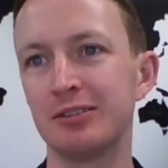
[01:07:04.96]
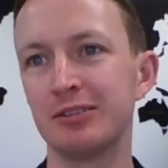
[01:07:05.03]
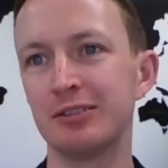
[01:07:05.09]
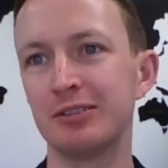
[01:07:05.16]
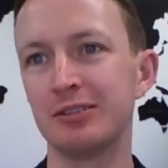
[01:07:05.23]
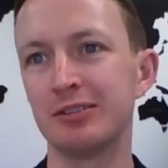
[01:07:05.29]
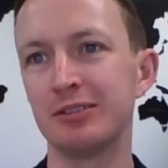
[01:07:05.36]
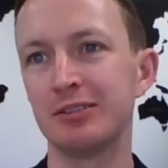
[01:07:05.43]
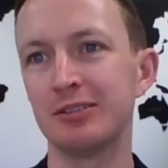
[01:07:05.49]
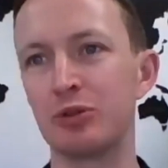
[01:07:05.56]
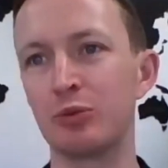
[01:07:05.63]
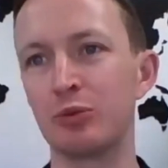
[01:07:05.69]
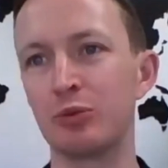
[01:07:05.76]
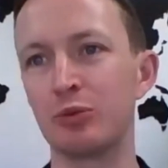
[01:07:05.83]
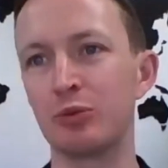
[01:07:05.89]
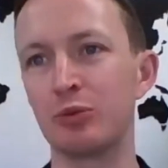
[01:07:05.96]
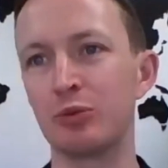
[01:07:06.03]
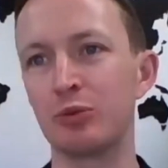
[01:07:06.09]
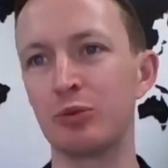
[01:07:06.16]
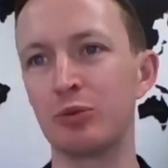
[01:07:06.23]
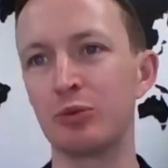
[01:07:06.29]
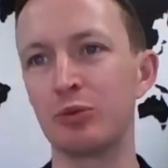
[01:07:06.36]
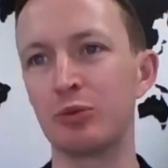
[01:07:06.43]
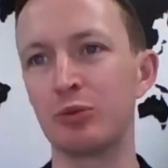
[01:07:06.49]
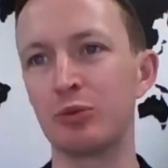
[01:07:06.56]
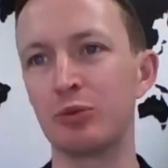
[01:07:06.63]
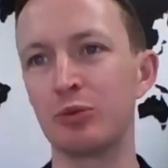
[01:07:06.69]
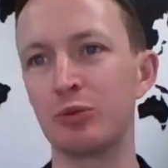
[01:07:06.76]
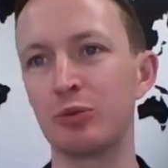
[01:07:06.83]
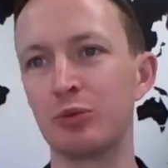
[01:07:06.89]
we appeal
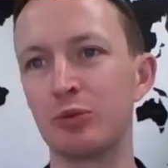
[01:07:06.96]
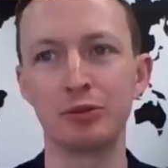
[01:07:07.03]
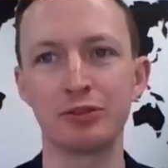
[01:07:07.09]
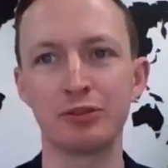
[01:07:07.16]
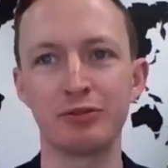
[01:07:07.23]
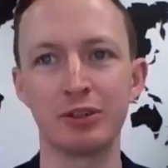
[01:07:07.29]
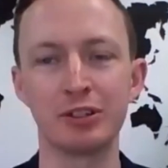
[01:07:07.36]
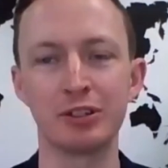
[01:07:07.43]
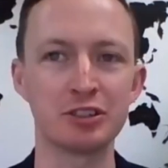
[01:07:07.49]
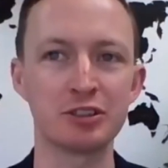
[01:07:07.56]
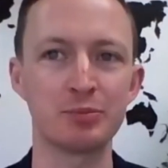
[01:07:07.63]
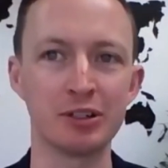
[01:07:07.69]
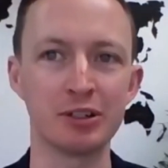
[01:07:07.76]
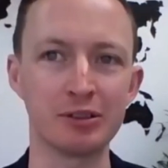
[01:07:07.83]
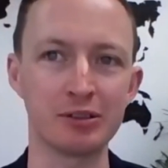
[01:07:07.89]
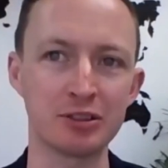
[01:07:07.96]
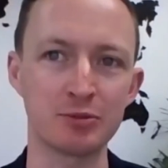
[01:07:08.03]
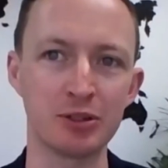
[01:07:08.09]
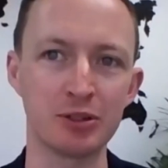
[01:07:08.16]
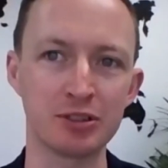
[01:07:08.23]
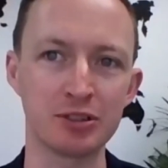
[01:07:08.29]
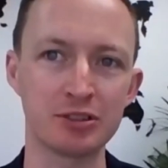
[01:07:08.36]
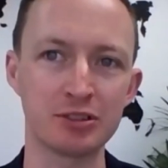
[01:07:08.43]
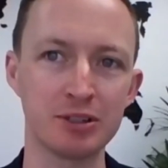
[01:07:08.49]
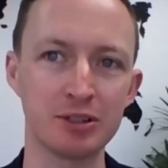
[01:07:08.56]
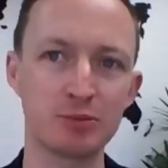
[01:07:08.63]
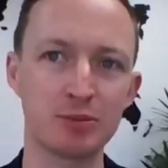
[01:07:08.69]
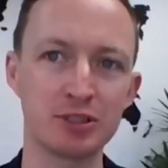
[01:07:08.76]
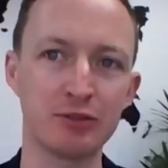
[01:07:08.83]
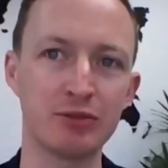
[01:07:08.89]
to funders, but I suppose it's
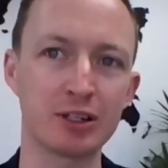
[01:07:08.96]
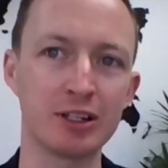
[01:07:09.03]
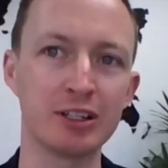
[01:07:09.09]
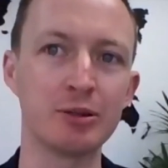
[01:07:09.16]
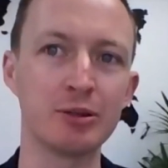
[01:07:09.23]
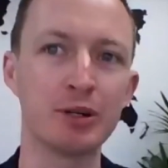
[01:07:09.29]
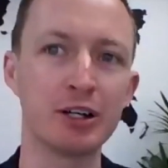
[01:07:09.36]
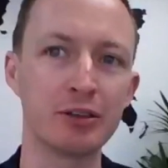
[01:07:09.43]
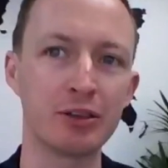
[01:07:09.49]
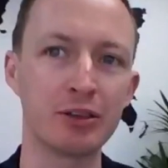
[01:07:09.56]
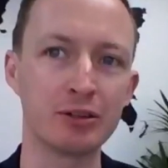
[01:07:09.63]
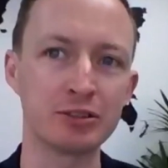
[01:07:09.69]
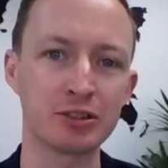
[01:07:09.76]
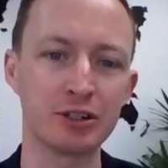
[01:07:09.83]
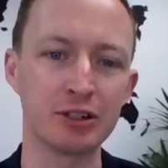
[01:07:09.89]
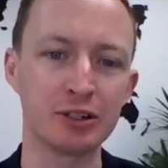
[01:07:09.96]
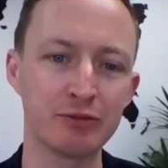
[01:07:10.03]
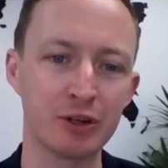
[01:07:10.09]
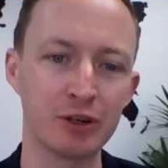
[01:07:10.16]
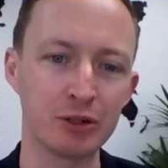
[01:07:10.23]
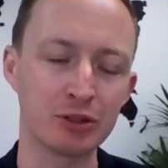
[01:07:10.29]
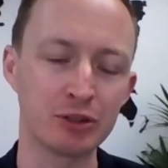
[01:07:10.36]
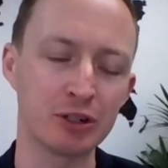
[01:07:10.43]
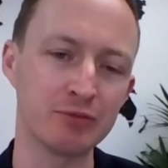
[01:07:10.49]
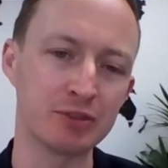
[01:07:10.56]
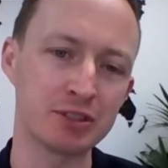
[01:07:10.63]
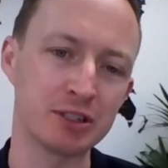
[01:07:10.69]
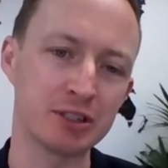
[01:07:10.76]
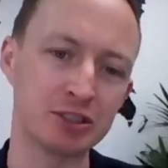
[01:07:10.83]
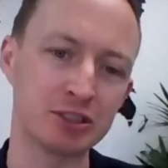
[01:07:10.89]
specifically about those kind of phone
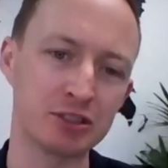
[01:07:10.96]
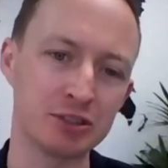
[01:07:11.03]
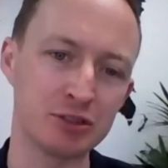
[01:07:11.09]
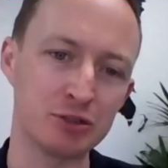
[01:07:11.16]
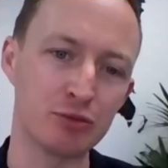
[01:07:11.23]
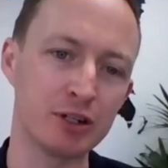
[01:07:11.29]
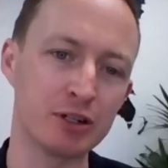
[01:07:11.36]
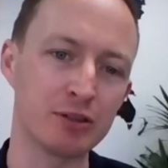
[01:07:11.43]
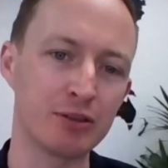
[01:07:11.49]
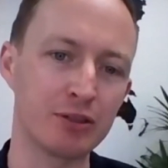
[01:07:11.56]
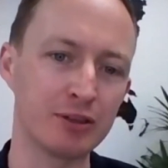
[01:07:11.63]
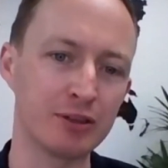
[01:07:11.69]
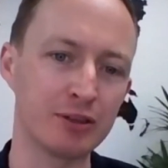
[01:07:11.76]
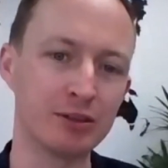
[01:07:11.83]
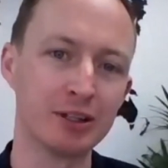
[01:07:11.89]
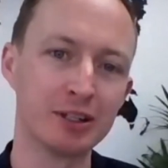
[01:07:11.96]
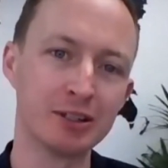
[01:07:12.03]
conversations rather than